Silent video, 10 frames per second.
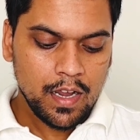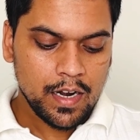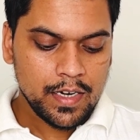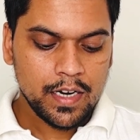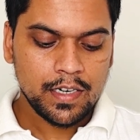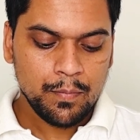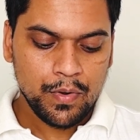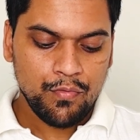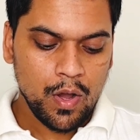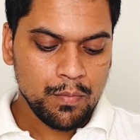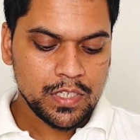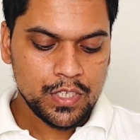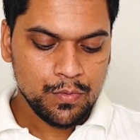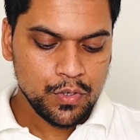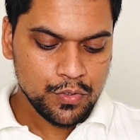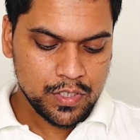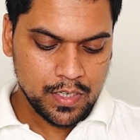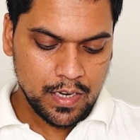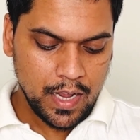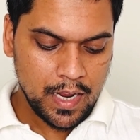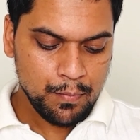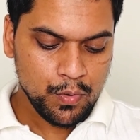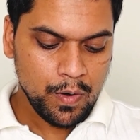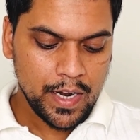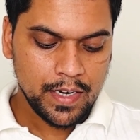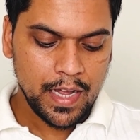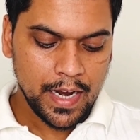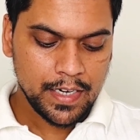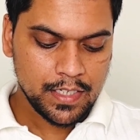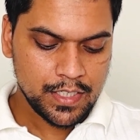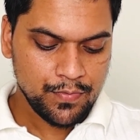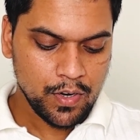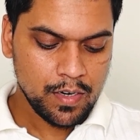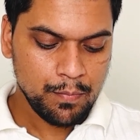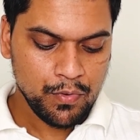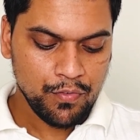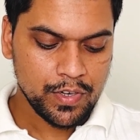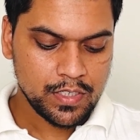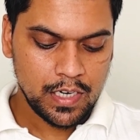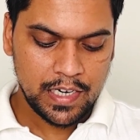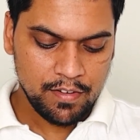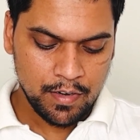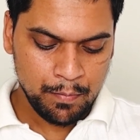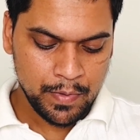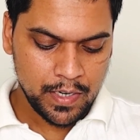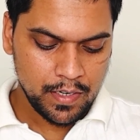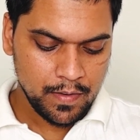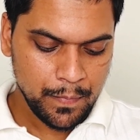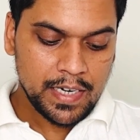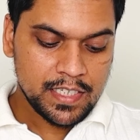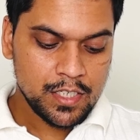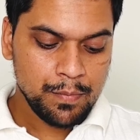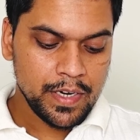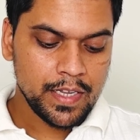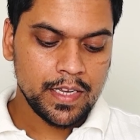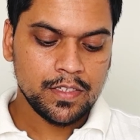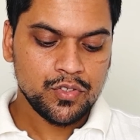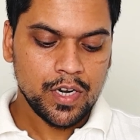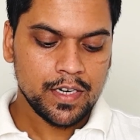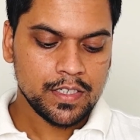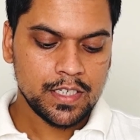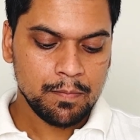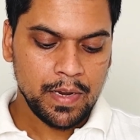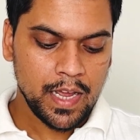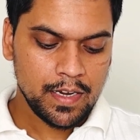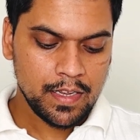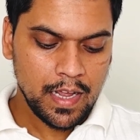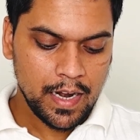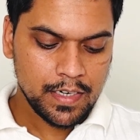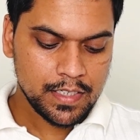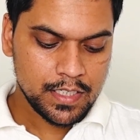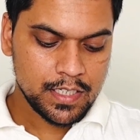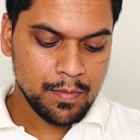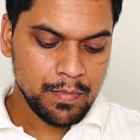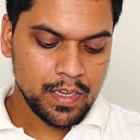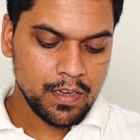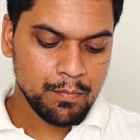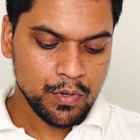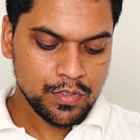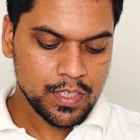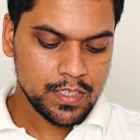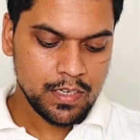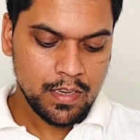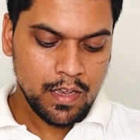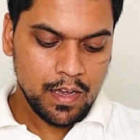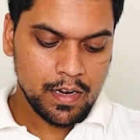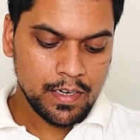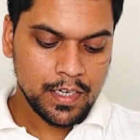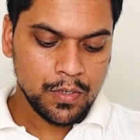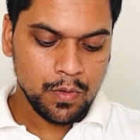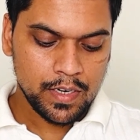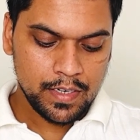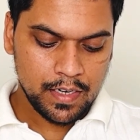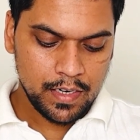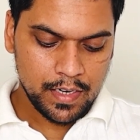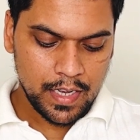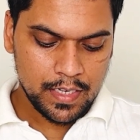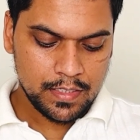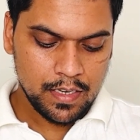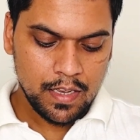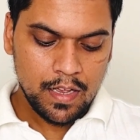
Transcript: conduct performance evaluation and provide guidance for professional development, participating in strategic planning and decision making process related to clinical trials,